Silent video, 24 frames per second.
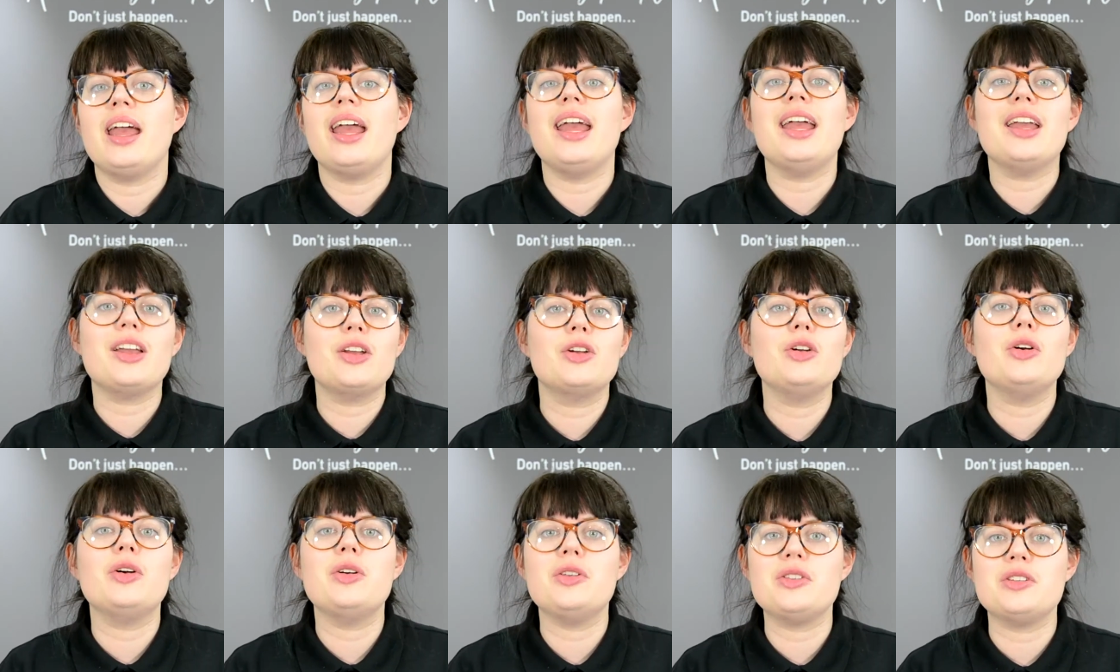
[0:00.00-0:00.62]
It
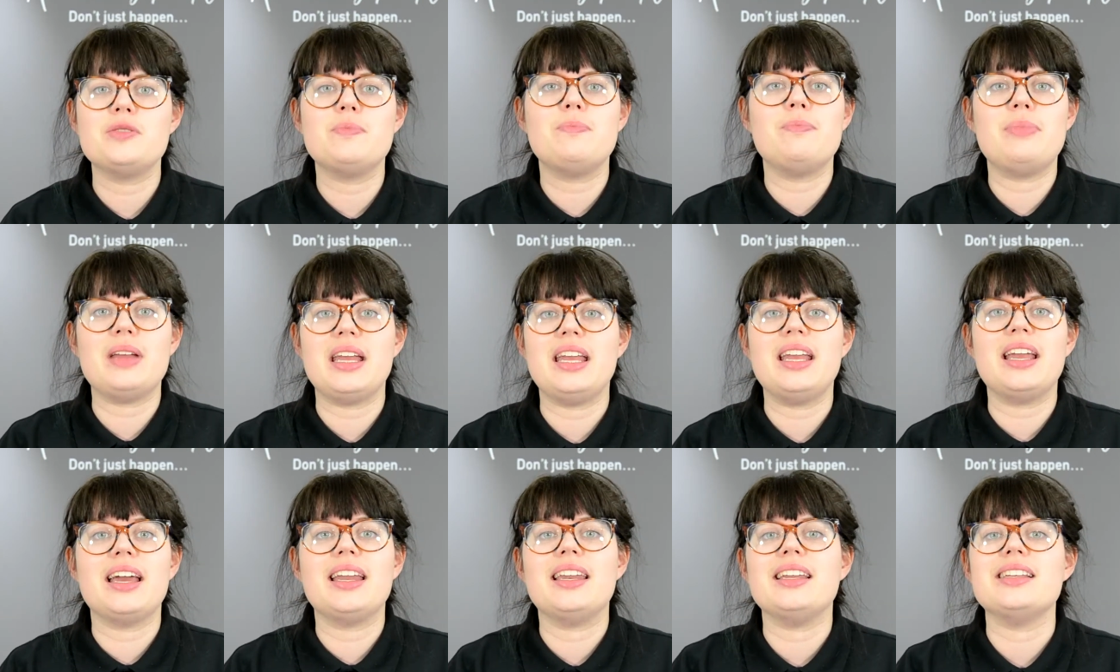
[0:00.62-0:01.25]
could
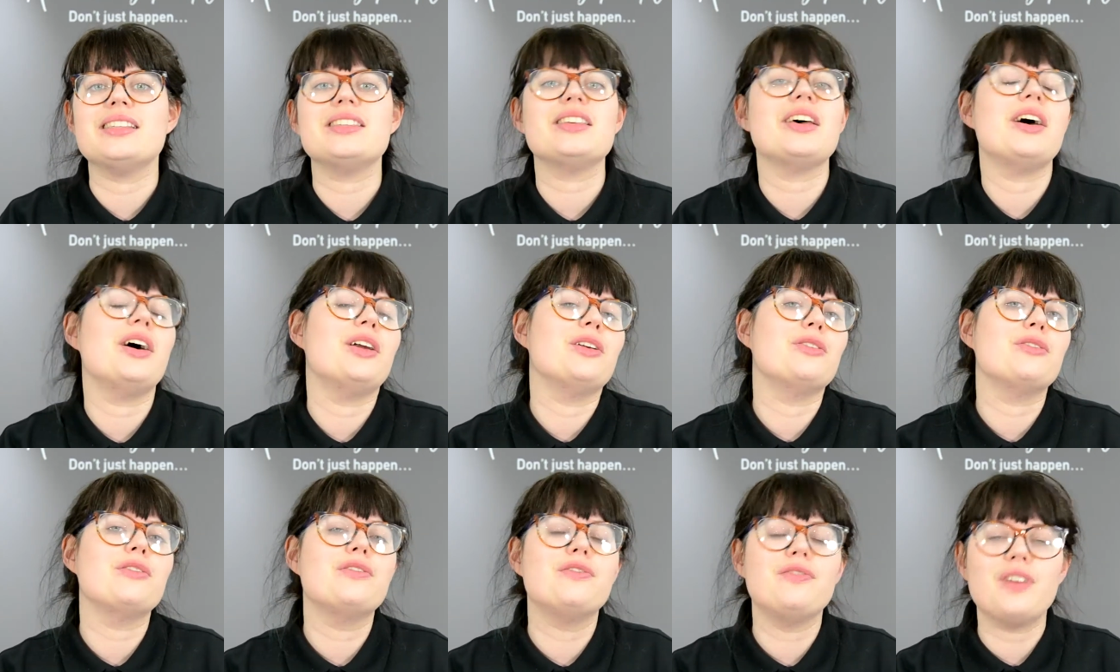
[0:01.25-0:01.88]
be an
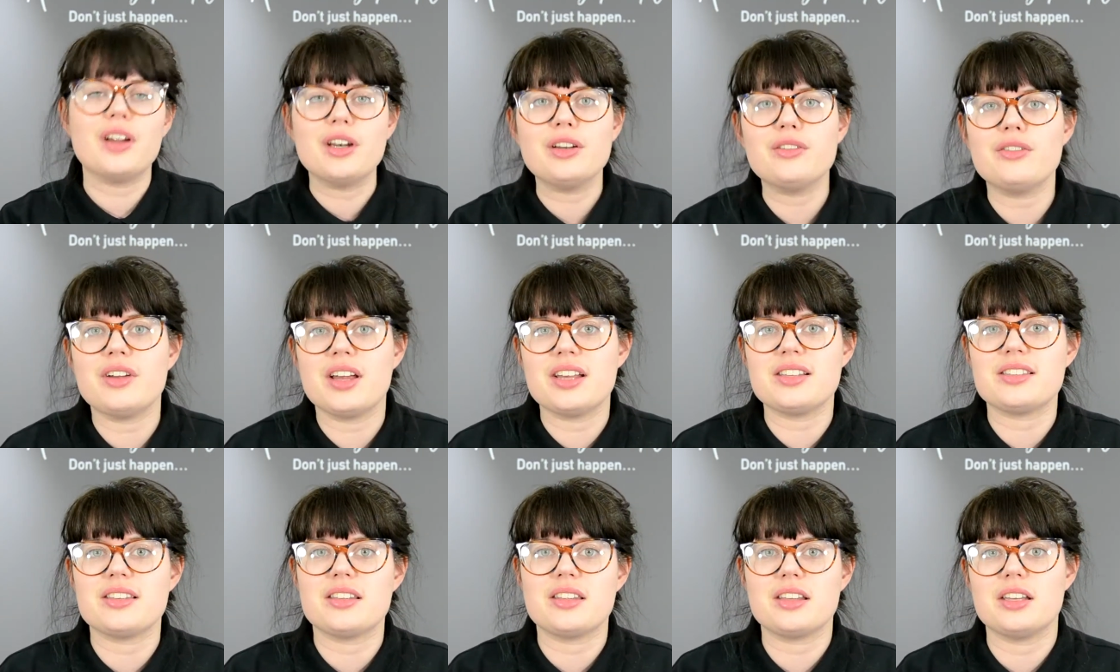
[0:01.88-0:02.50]
internal
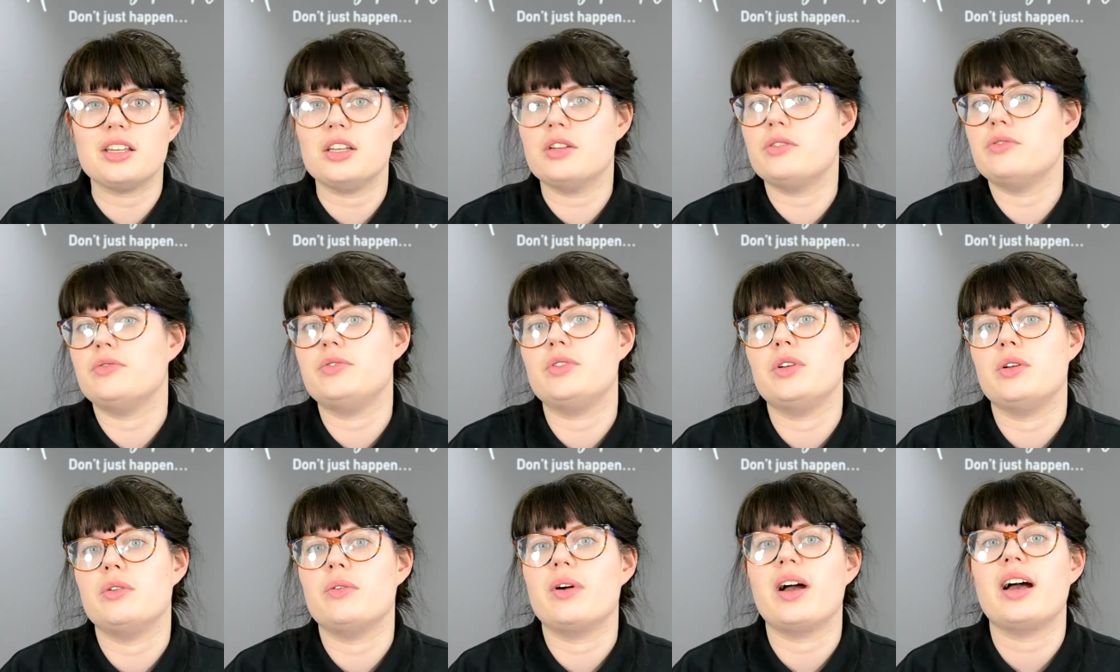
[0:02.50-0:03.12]
fundraiser that you
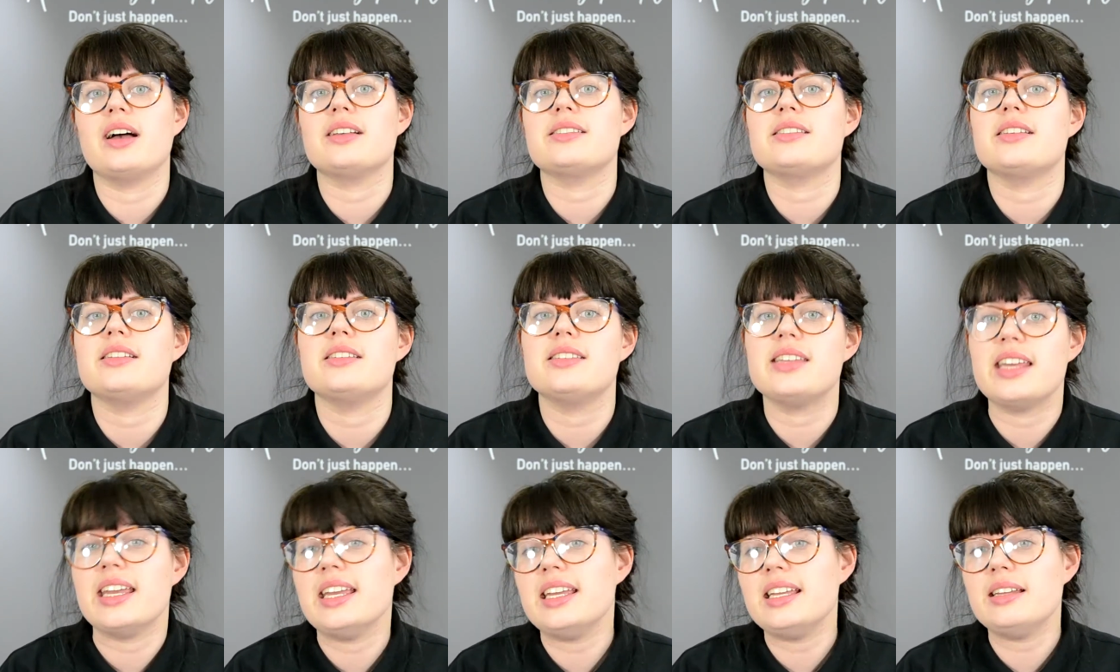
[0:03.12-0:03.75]
do as
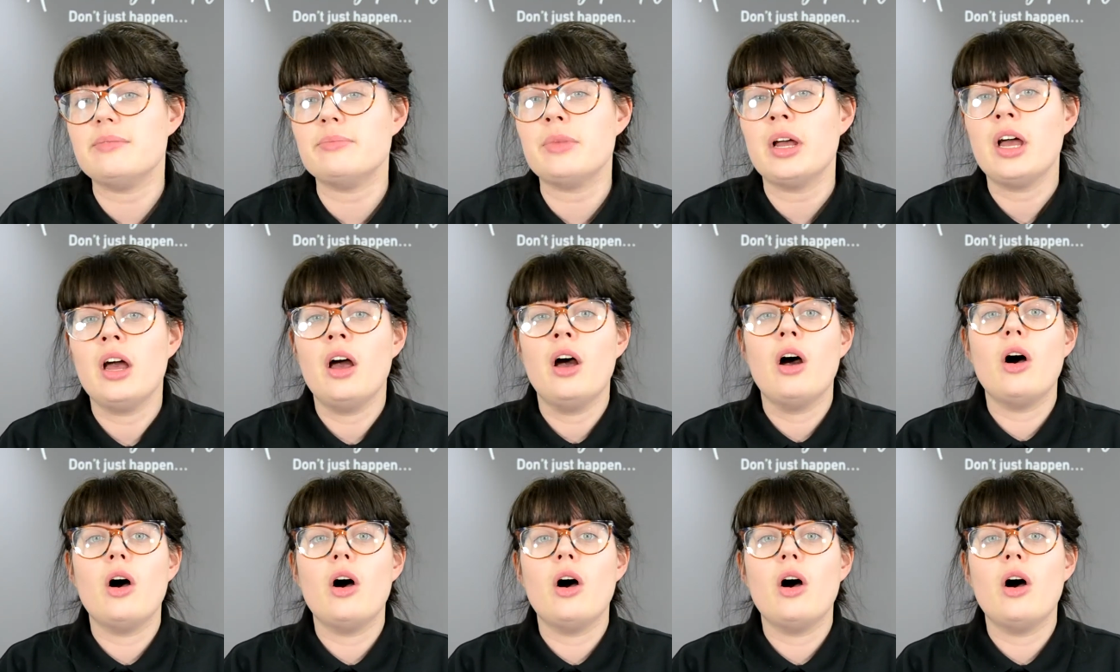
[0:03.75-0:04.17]
a team